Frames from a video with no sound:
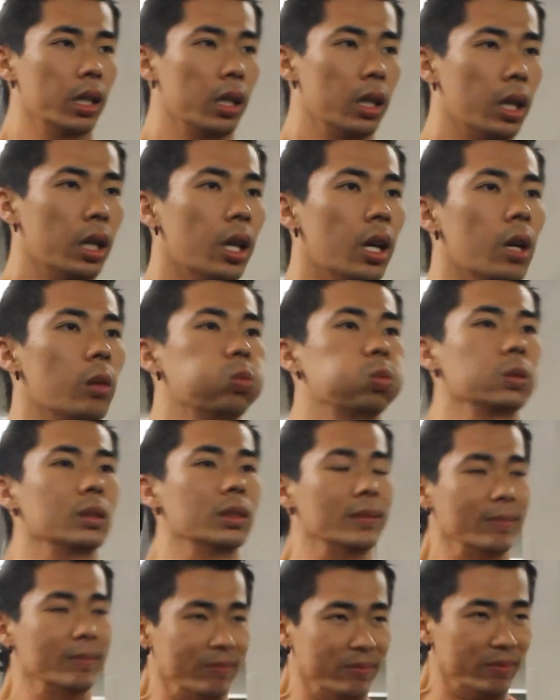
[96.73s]
and like a
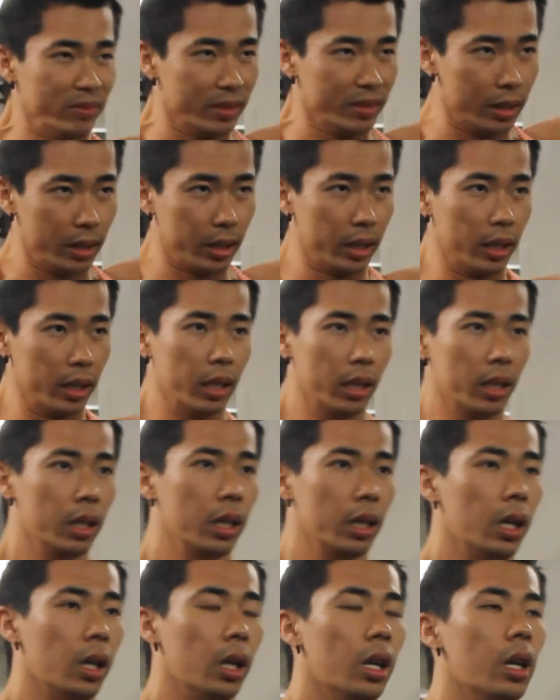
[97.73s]
marionette and there's
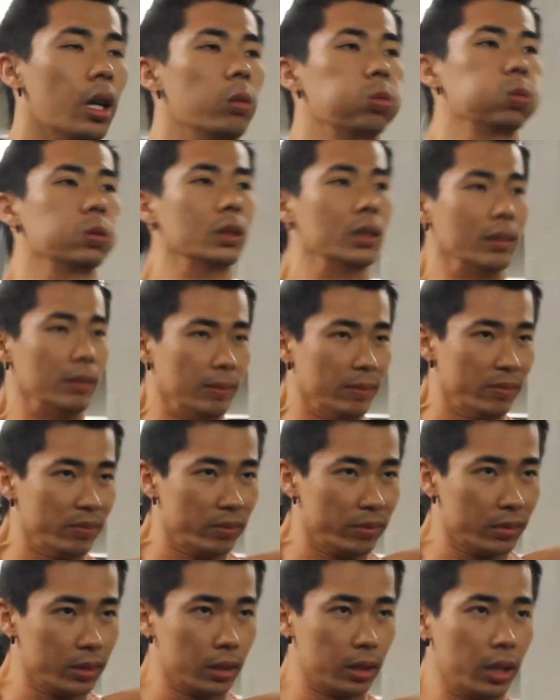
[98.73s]
strings attached to your
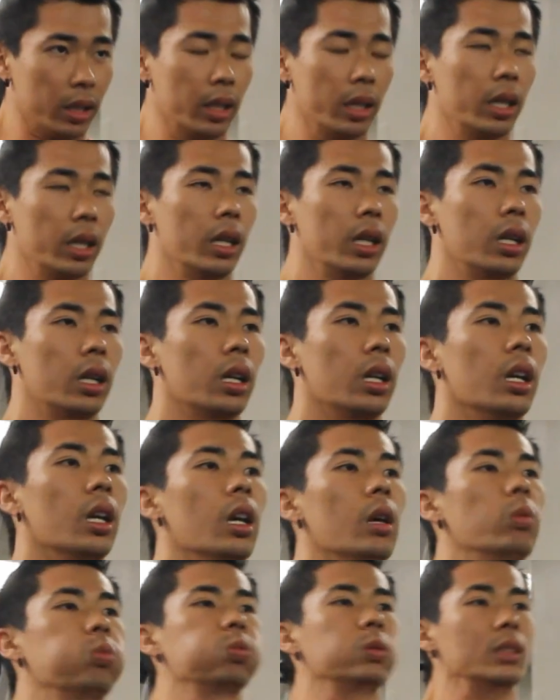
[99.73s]
elbows and someone's
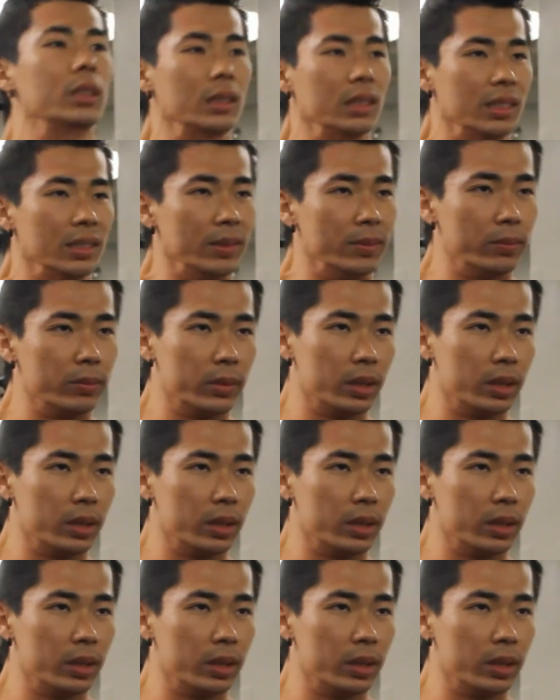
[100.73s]
pulling them up.